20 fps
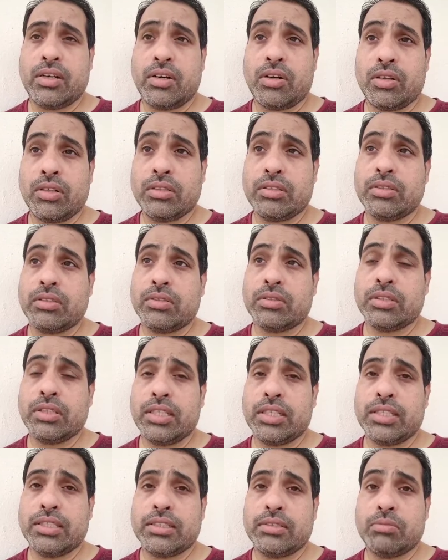also
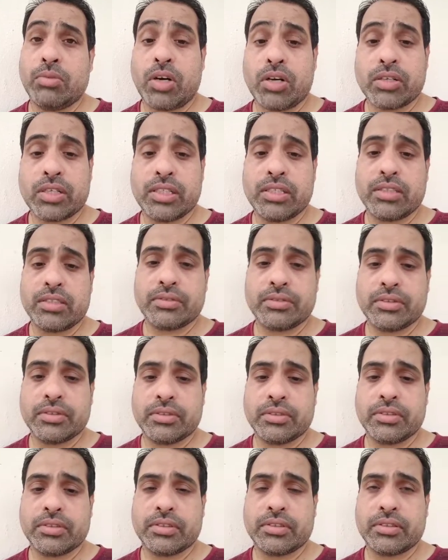there is mock
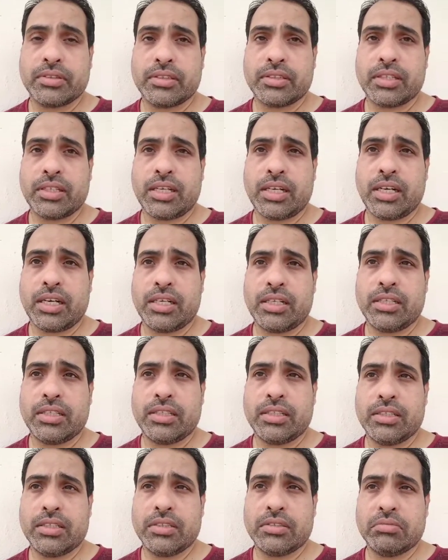interviews
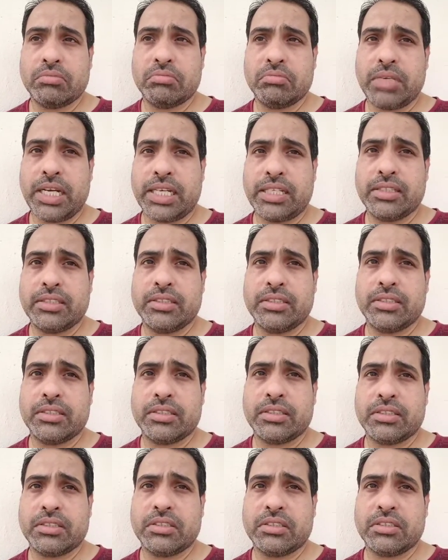and
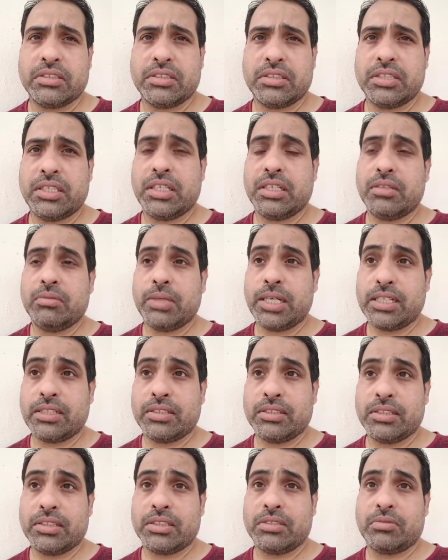managers, real
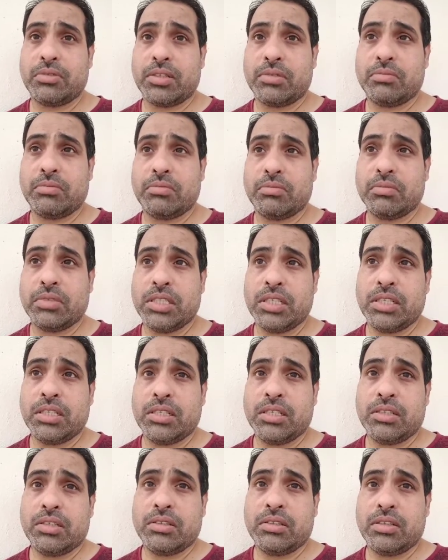managers from
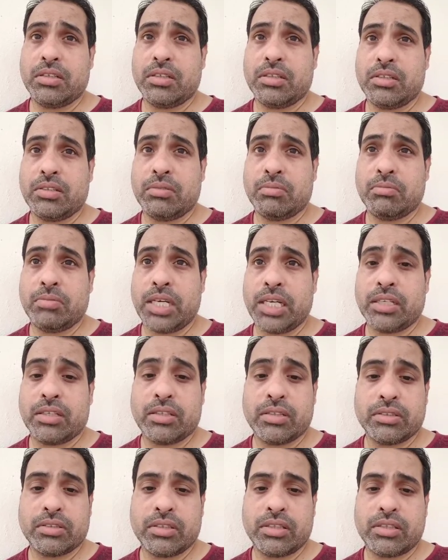
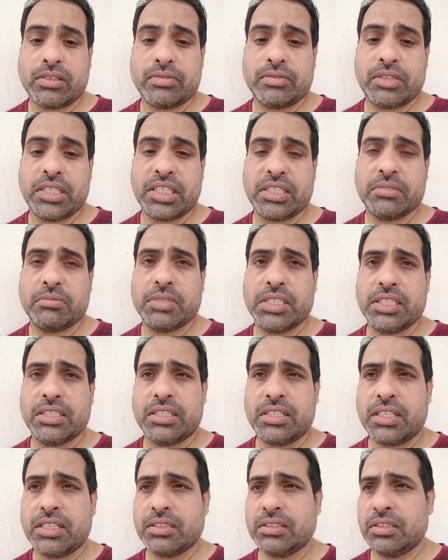Microsoft, Tech
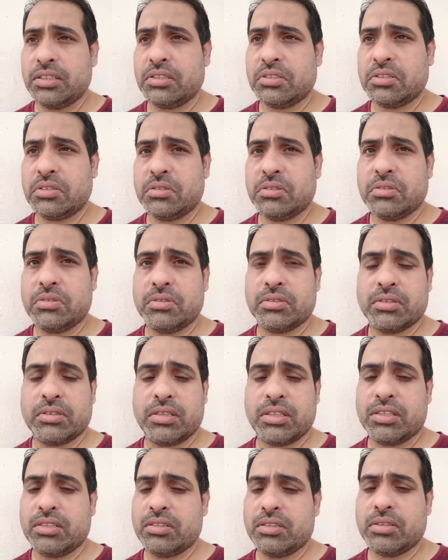Mahindra, Cisco
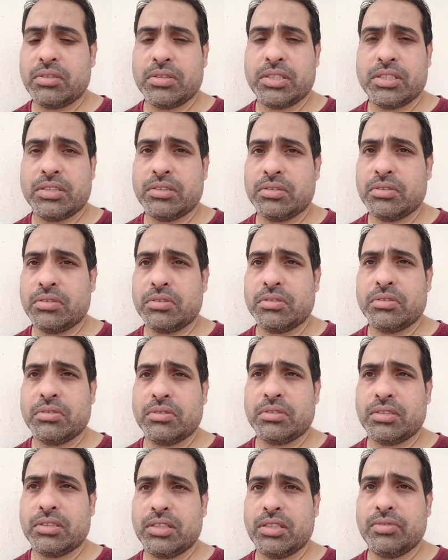and so,
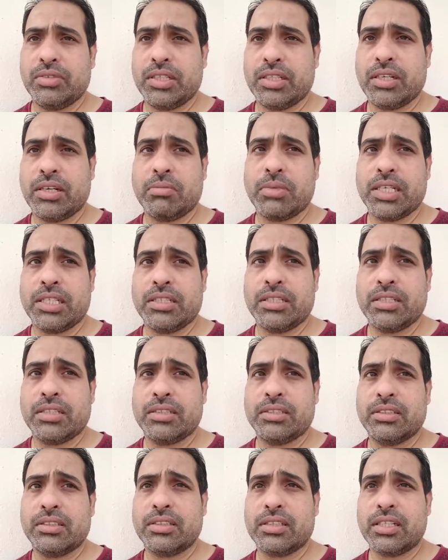they will come and
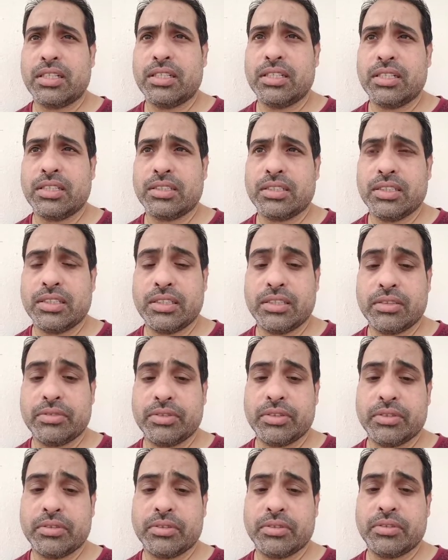conduct the
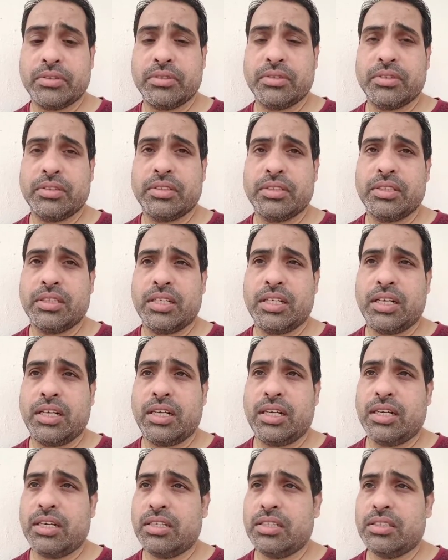interview,
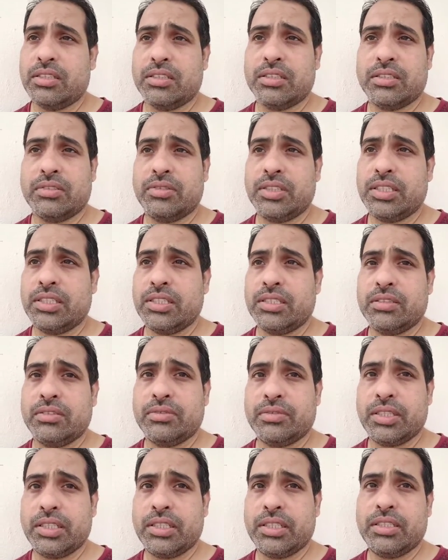which is
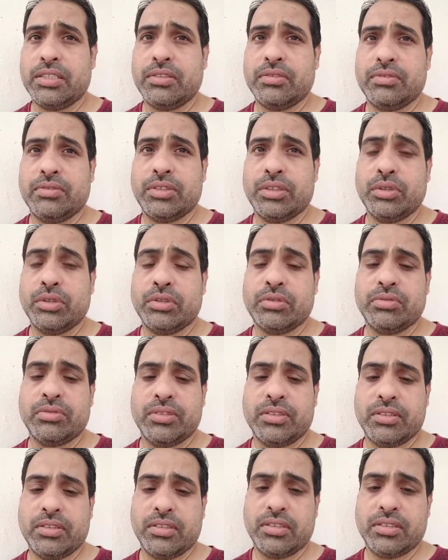very useful.